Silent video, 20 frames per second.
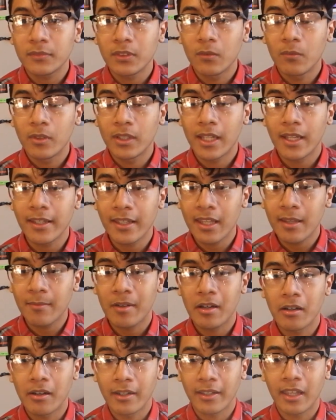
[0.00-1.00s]
when I came
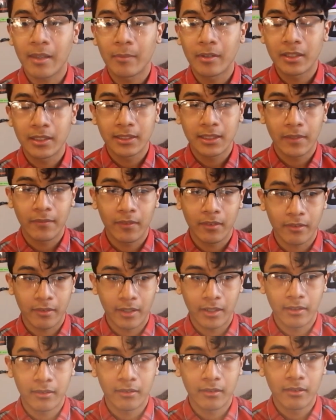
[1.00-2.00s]
out in the 7th
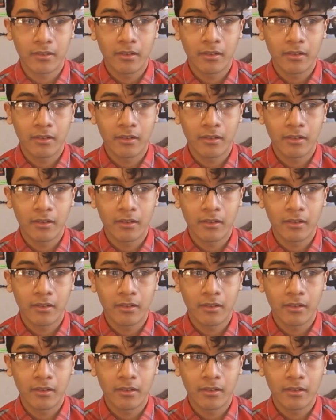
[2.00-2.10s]
grade.